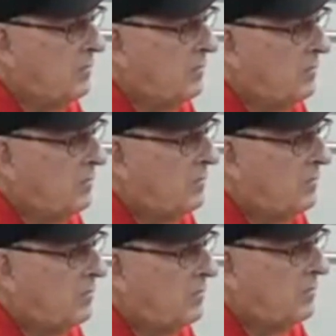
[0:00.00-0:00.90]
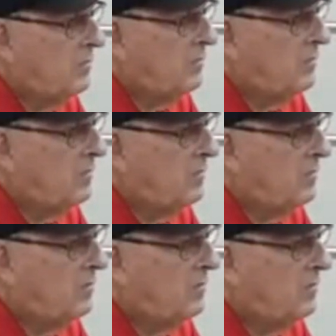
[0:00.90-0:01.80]

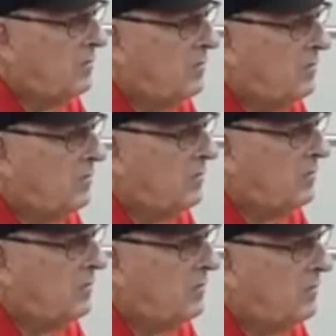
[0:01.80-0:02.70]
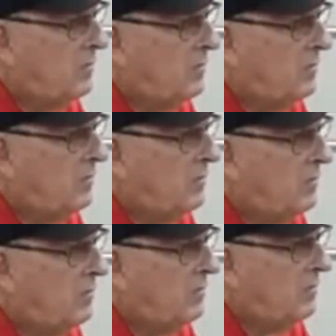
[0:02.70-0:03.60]

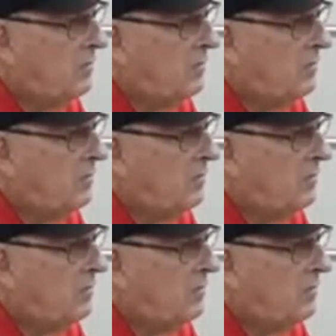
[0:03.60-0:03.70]
The person shown says nothing.